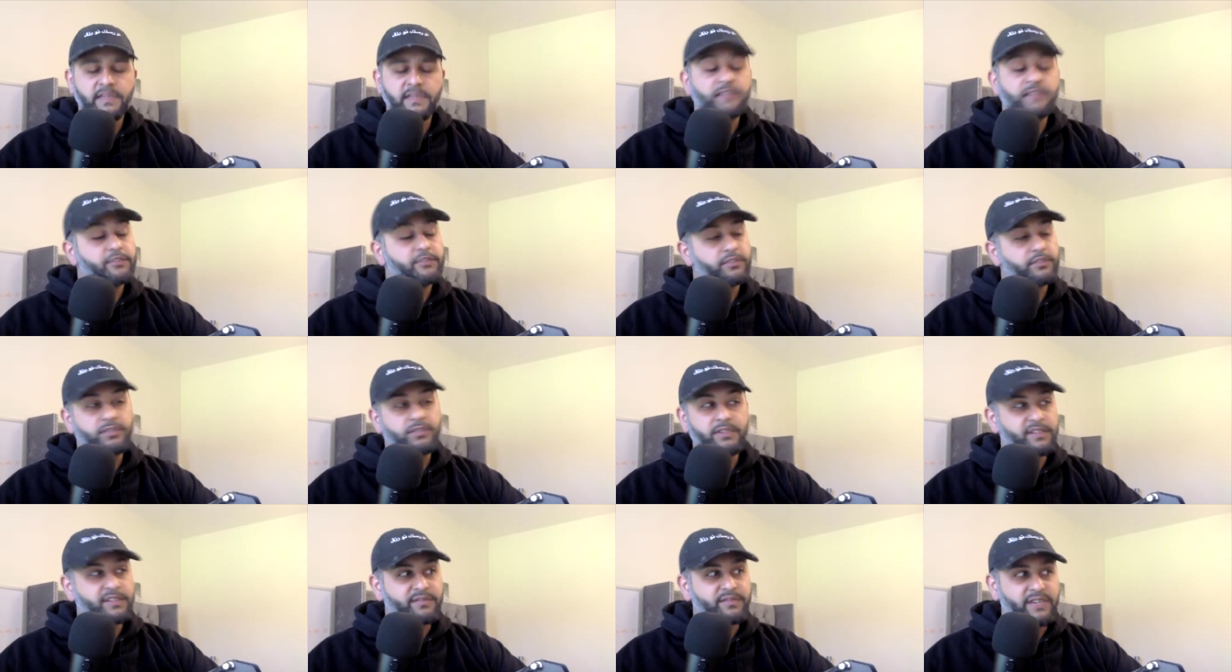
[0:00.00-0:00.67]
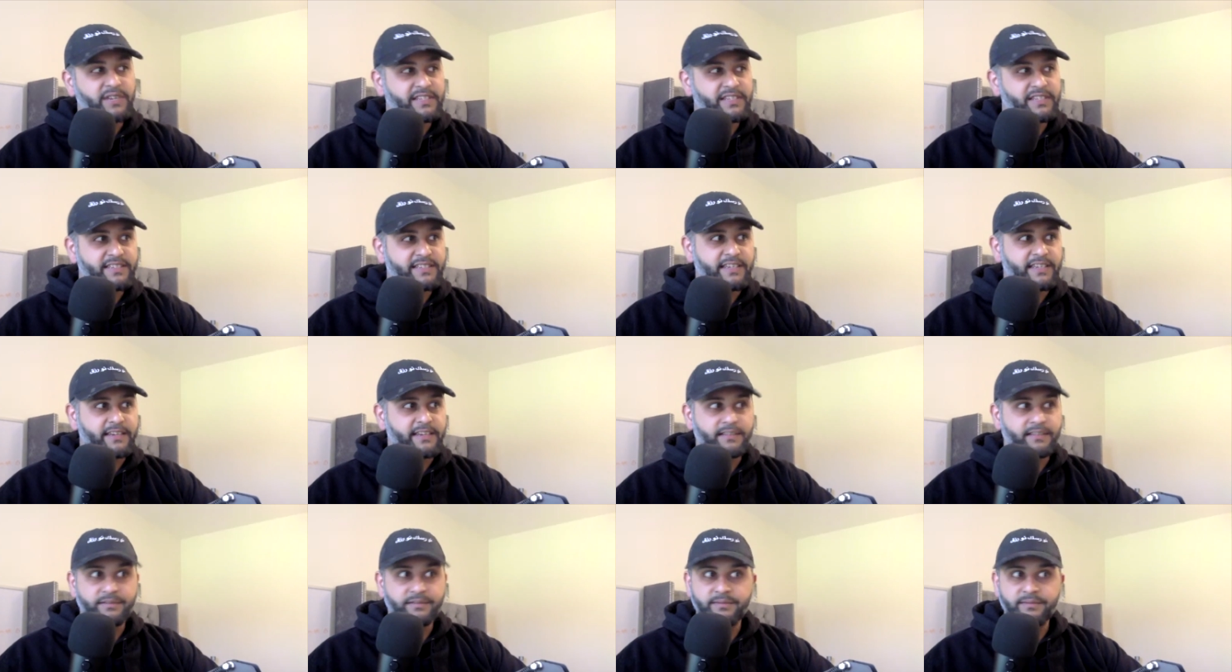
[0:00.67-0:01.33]
it's true. I didn't really see it.
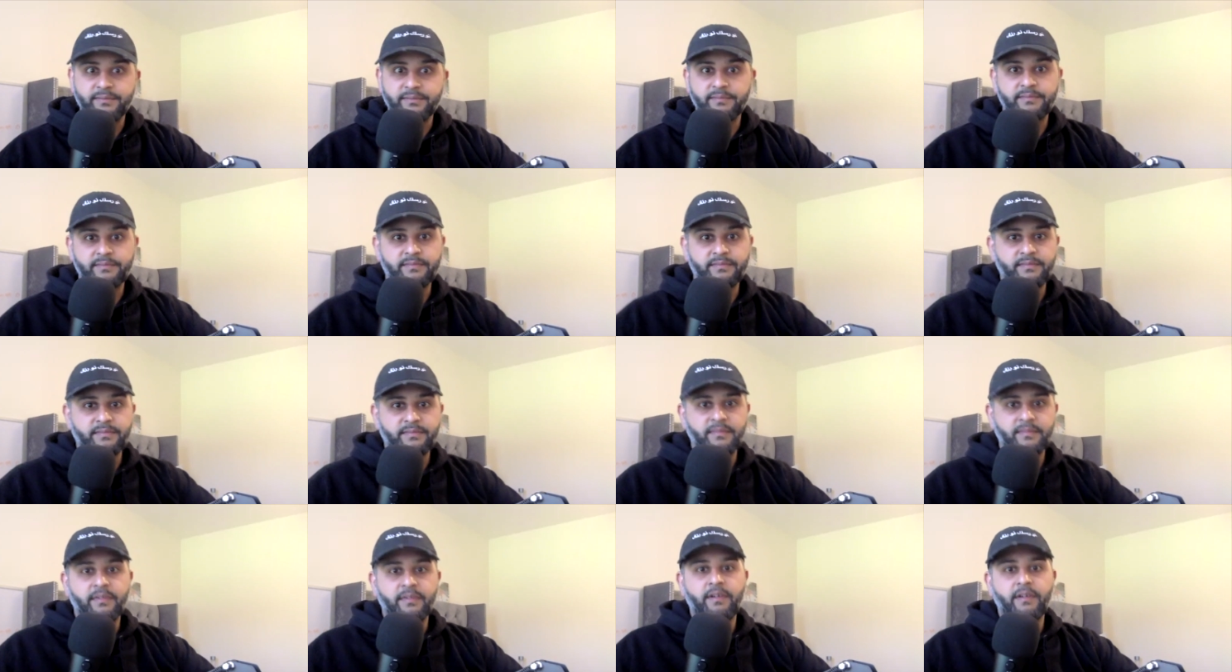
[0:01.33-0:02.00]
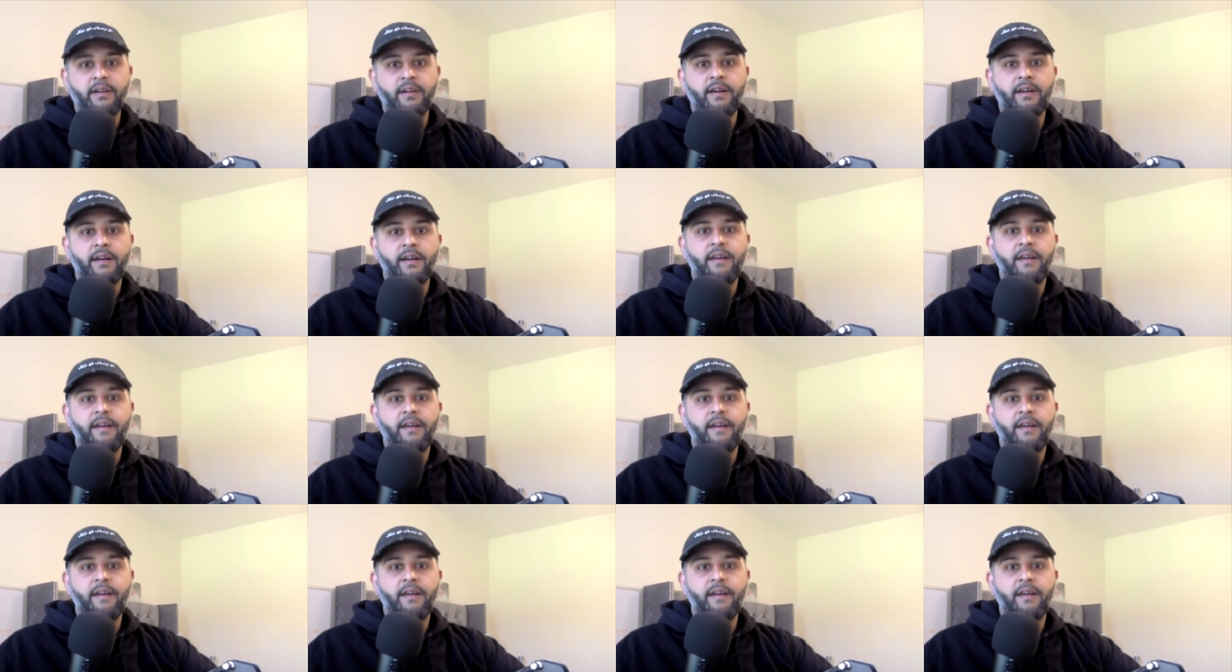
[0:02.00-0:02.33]
Yeah,